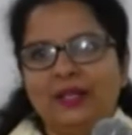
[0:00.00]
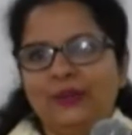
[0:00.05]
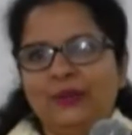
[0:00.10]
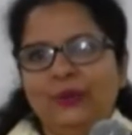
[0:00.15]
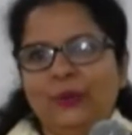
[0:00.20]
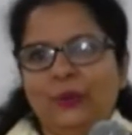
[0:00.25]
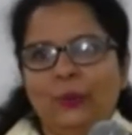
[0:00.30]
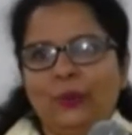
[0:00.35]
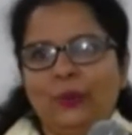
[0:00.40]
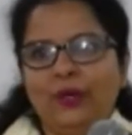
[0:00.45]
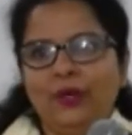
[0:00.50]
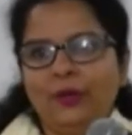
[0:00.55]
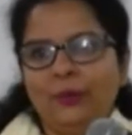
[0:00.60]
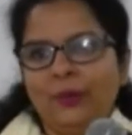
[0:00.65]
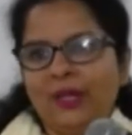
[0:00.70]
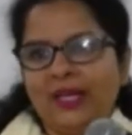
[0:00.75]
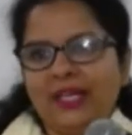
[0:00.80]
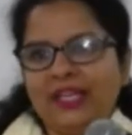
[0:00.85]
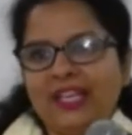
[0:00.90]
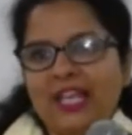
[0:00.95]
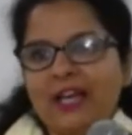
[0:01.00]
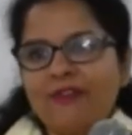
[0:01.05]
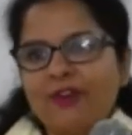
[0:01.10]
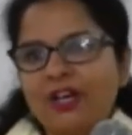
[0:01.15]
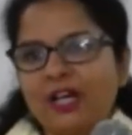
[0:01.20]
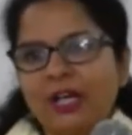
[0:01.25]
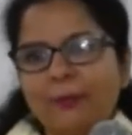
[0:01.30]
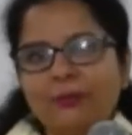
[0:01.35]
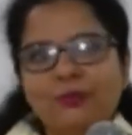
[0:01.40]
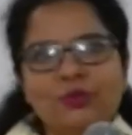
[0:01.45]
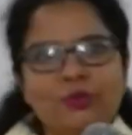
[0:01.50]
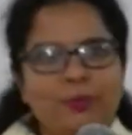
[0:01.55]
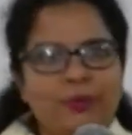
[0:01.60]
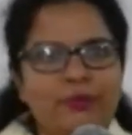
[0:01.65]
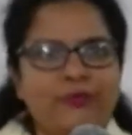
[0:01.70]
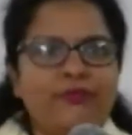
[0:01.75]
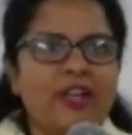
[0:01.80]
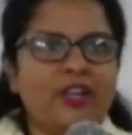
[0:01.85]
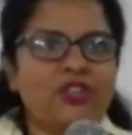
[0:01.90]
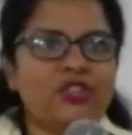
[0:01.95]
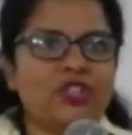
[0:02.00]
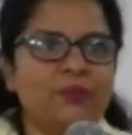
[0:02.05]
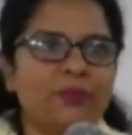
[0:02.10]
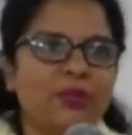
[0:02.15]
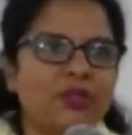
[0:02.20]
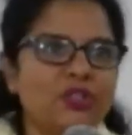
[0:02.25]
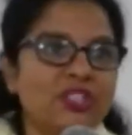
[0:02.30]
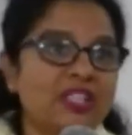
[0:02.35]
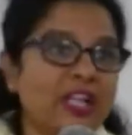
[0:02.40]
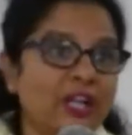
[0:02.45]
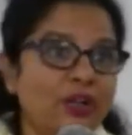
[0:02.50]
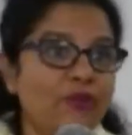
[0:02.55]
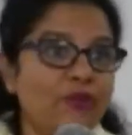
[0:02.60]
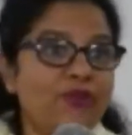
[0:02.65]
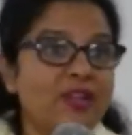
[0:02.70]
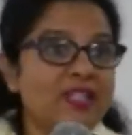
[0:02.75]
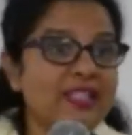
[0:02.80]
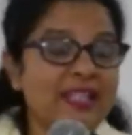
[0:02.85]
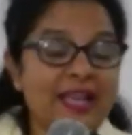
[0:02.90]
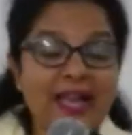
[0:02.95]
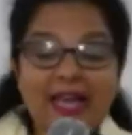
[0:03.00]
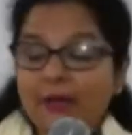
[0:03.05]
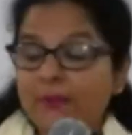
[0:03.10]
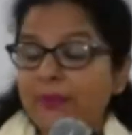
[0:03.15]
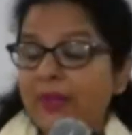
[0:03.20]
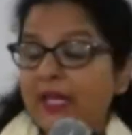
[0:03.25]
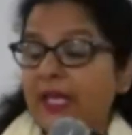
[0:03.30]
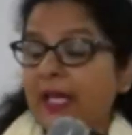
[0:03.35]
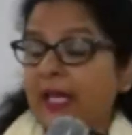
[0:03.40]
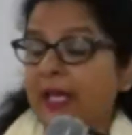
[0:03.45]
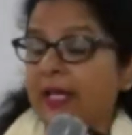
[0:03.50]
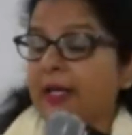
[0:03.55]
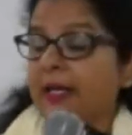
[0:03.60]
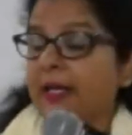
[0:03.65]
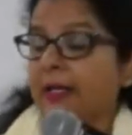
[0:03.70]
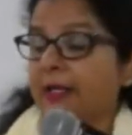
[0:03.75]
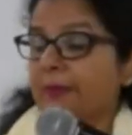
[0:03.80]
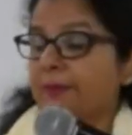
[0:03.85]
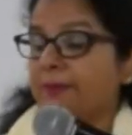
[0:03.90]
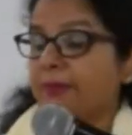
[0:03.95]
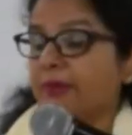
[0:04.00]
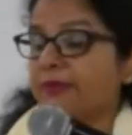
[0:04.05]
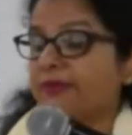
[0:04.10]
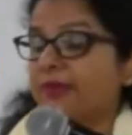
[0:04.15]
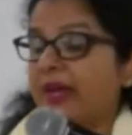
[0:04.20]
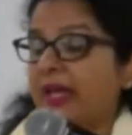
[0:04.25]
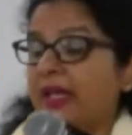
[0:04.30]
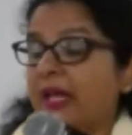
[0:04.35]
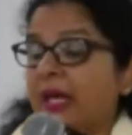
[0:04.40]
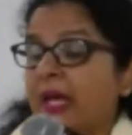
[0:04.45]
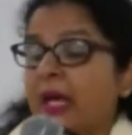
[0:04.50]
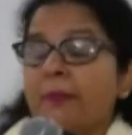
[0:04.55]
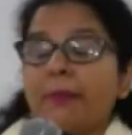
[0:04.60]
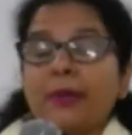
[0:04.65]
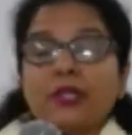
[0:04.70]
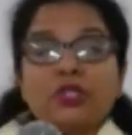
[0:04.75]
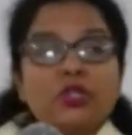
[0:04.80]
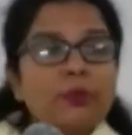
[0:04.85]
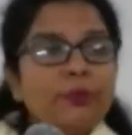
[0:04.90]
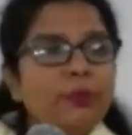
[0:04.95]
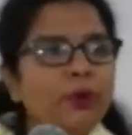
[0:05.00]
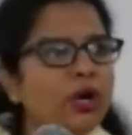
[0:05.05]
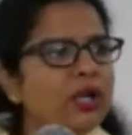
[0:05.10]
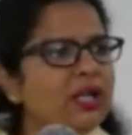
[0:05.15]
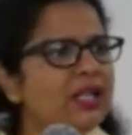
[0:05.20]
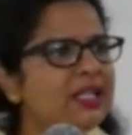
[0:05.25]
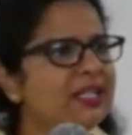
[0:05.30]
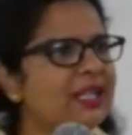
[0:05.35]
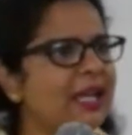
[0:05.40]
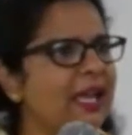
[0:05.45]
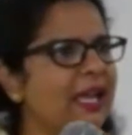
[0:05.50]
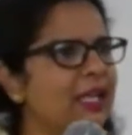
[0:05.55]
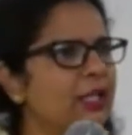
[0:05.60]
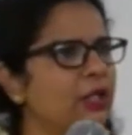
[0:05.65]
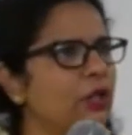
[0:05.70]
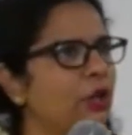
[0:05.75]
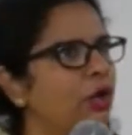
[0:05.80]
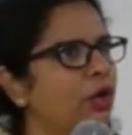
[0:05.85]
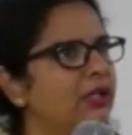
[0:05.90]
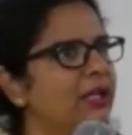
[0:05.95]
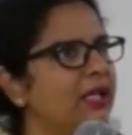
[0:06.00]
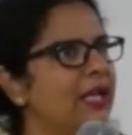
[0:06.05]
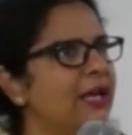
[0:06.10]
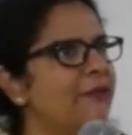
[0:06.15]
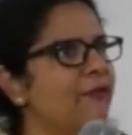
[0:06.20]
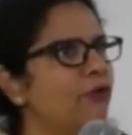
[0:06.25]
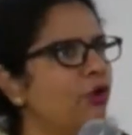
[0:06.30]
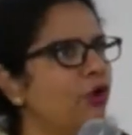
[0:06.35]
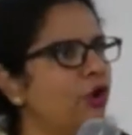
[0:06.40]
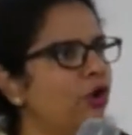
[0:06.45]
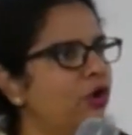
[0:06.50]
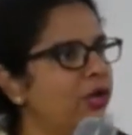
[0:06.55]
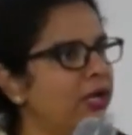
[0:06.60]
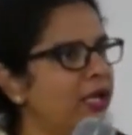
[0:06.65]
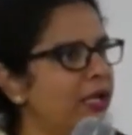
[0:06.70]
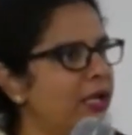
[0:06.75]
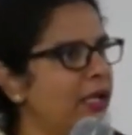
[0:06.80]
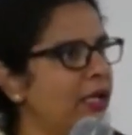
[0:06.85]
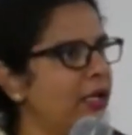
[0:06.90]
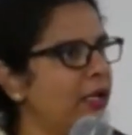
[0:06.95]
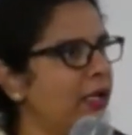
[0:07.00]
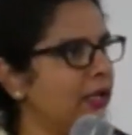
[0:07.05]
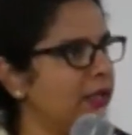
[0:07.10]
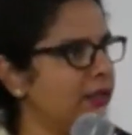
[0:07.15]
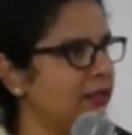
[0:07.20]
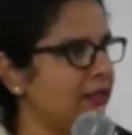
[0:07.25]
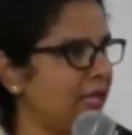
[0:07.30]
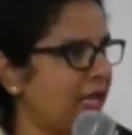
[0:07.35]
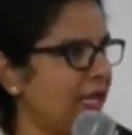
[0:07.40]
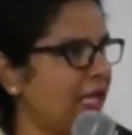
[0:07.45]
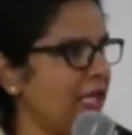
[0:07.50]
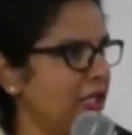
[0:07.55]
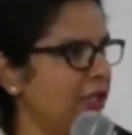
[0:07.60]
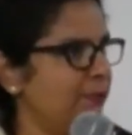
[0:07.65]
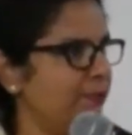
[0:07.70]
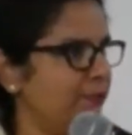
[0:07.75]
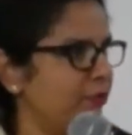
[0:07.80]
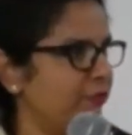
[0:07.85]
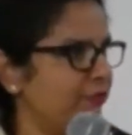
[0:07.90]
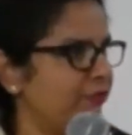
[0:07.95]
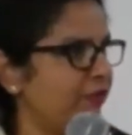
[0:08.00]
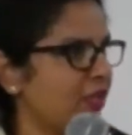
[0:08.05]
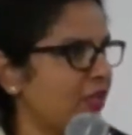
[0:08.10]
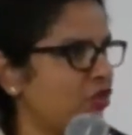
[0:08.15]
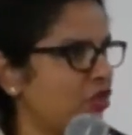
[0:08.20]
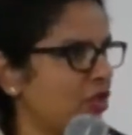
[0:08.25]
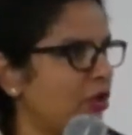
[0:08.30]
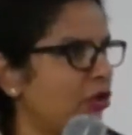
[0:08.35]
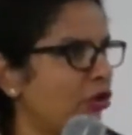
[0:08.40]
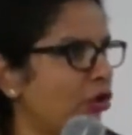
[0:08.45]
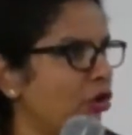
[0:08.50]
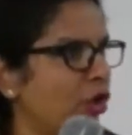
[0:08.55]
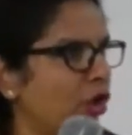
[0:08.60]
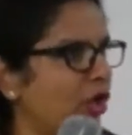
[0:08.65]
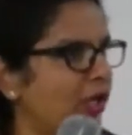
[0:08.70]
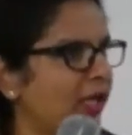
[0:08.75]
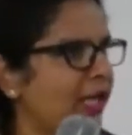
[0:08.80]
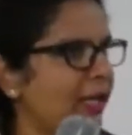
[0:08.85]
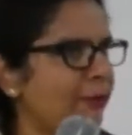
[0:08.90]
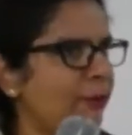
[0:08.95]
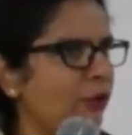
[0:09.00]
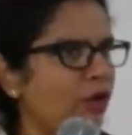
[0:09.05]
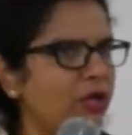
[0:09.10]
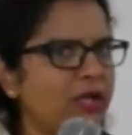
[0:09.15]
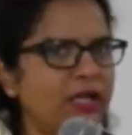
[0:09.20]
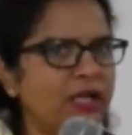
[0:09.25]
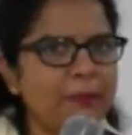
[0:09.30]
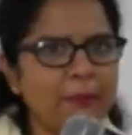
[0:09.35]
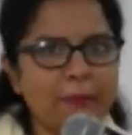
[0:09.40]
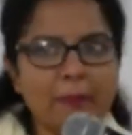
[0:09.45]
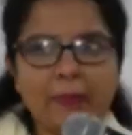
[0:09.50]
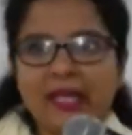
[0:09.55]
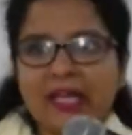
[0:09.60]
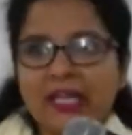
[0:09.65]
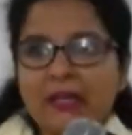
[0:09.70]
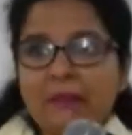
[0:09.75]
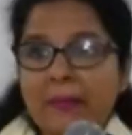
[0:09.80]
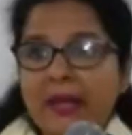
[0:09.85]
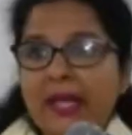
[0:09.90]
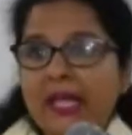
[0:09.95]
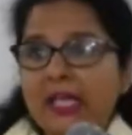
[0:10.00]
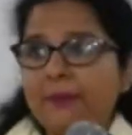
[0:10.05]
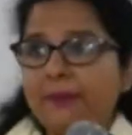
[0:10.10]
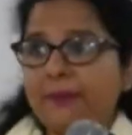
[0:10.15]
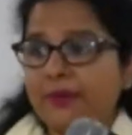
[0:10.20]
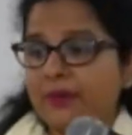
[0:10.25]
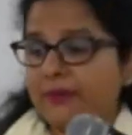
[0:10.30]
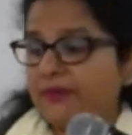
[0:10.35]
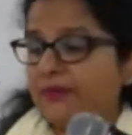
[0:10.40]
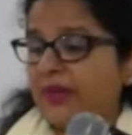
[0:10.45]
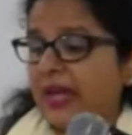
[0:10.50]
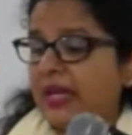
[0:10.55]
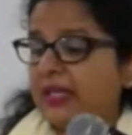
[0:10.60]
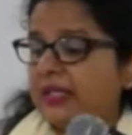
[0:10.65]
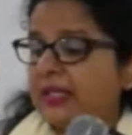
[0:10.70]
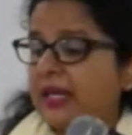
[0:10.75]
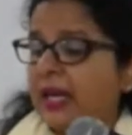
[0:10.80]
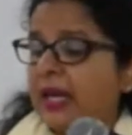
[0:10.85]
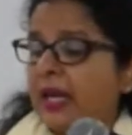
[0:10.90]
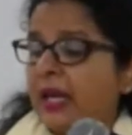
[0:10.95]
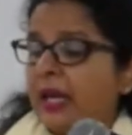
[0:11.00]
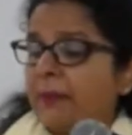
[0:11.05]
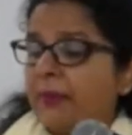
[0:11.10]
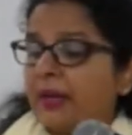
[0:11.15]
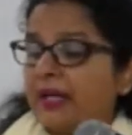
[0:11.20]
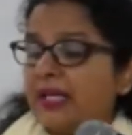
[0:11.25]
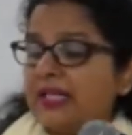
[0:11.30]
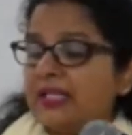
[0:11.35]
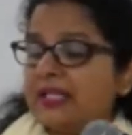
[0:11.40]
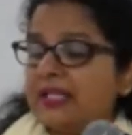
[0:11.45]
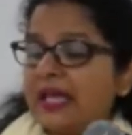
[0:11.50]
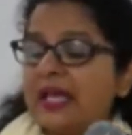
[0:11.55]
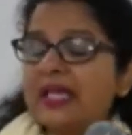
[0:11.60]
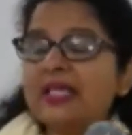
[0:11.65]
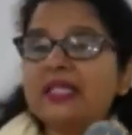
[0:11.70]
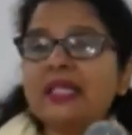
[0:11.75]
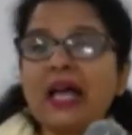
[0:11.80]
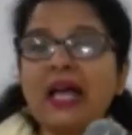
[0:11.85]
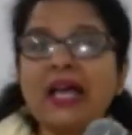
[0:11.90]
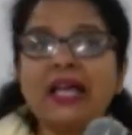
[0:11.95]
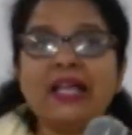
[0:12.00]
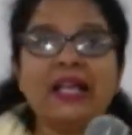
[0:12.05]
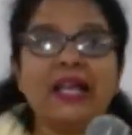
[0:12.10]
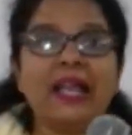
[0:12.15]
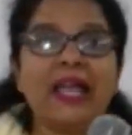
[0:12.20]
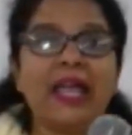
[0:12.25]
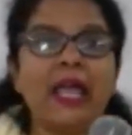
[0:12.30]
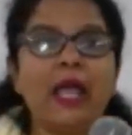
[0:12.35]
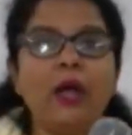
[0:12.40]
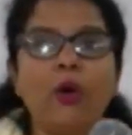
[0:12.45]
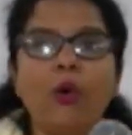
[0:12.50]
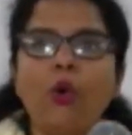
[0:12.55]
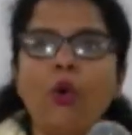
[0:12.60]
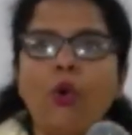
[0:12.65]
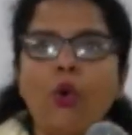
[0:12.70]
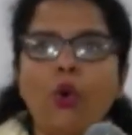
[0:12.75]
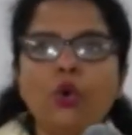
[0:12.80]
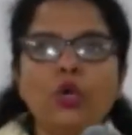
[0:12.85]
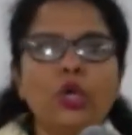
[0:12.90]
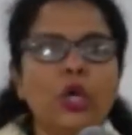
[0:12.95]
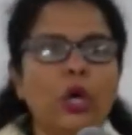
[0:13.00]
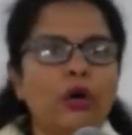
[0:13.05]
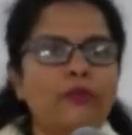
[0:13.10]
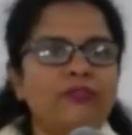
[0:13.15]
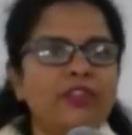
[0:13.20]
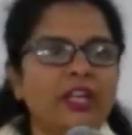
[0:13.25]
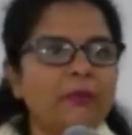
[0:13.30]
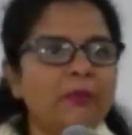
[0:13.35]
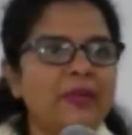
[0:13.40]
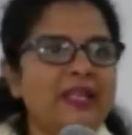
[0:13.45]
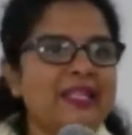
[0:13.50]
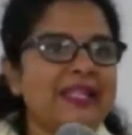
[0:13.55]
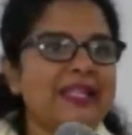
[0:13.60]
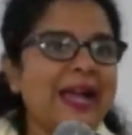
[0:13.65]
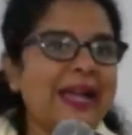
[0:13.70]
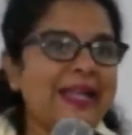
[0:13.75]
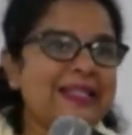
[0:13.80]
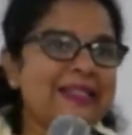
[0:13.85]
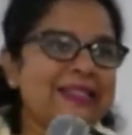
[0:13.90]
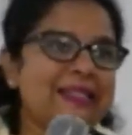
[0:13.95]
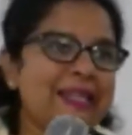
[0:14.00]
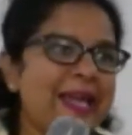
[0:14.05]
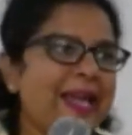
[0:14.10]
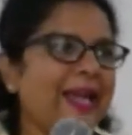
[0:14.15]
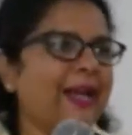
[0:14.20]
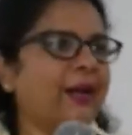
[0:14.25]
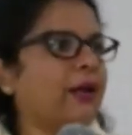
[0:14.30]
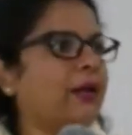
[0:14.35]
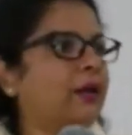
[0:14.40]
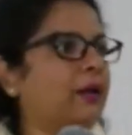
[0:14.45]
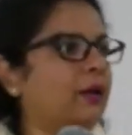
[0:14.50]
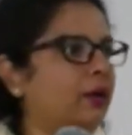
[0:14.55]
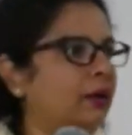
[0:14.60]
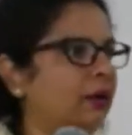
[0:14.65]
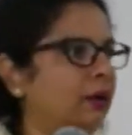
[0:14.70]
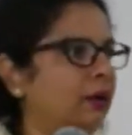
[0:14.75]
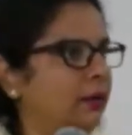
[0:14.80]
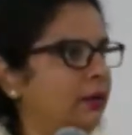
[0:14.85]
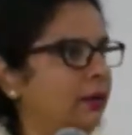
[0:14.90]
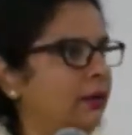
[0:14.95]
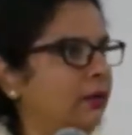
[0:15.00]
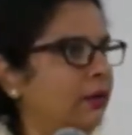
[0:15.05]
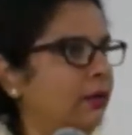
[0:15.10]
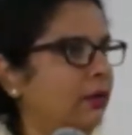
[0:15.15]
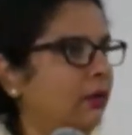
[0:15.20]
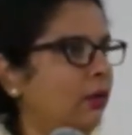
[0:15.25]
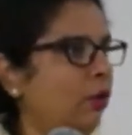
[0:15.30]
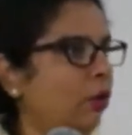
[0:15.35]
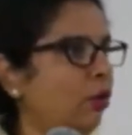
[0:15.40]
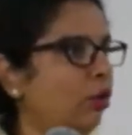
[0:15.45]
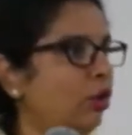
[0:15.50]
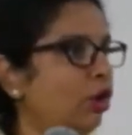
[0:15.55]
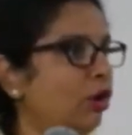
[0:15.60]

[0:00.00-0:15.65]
No, we can never come to perfection because none of us can be uh, perfect but so paul is saying not that i've already attained perfection or not that i've already been made perfect but he says i lay hold of that means i take hold